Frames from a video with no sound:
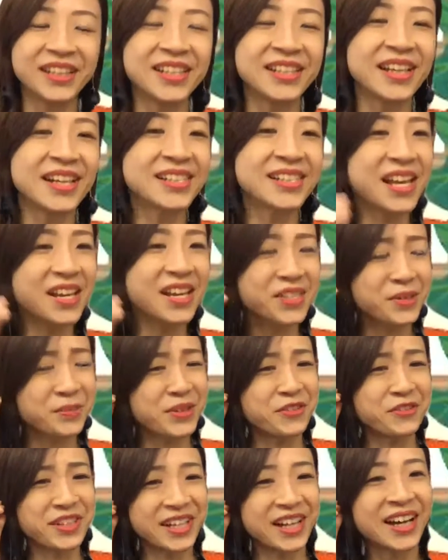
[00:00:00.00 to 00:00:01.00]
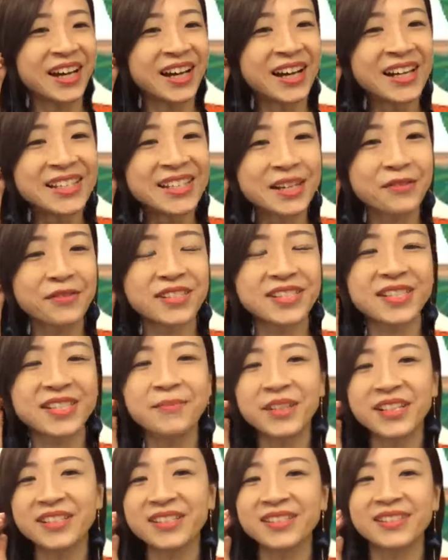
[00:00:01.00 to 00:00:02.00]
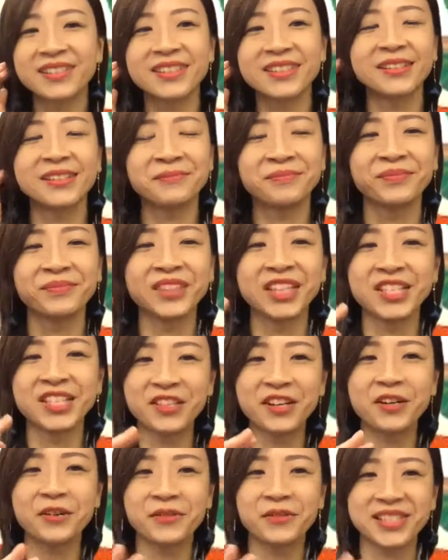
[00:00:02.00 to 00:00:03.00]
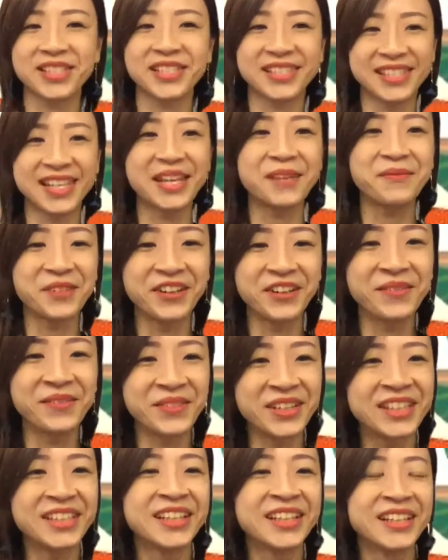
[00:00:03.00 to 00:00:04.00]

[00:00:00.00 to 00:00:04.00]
It doesn't have to be rehearsed, I would say, because it's not always the same. You know what I mean?